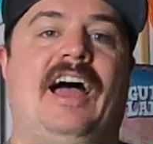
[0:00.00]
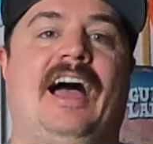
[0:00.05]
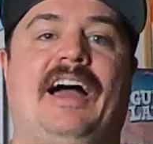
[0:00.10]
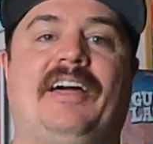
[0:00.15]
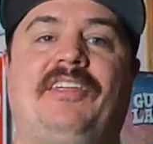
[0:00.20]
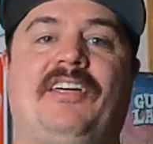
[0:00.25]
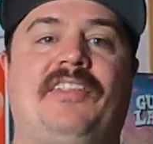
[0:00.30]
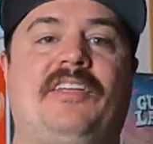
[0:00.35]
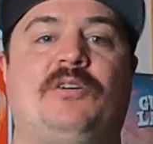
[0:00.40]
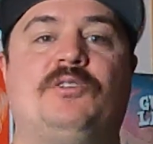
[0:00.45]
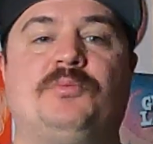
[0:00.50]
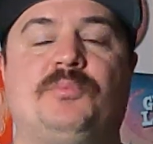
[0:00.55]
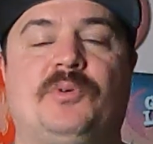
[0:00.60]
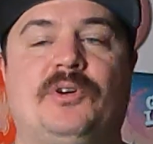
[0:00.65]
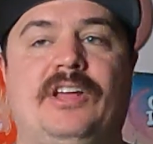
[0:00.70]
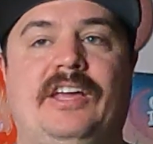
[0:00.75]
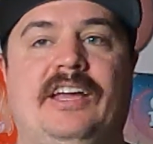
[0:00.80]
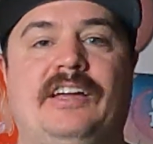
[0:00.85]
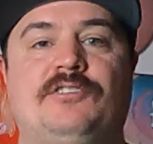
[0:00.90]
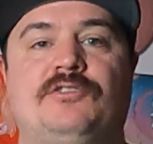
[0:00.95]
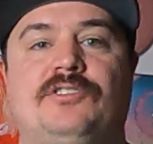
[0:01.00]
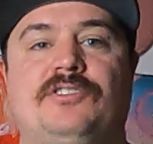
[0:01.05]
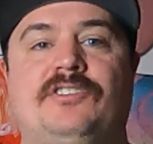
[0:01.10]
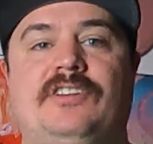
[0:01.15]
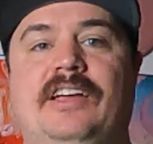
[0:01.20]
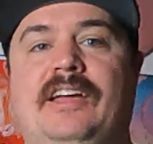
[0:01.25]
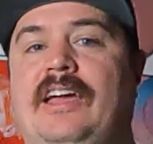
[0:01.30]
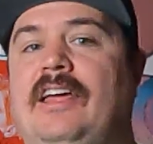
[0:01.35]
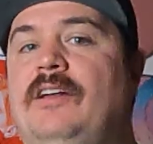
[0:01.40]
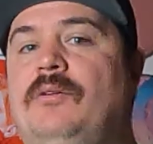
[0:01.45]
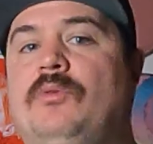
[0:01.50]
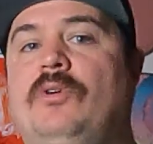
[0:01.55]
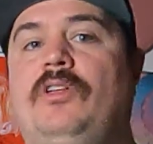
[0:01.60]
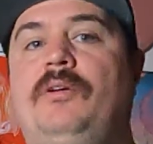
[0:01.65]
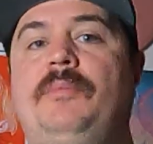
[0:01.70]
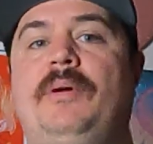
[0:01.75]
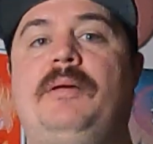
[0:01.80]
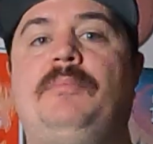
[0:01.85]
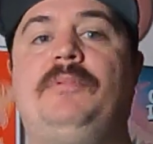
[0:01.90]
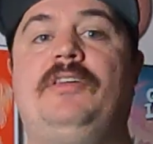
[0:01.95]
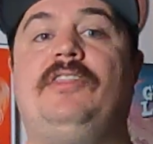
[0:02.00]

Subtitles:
I thought that was pretty interesting and it really made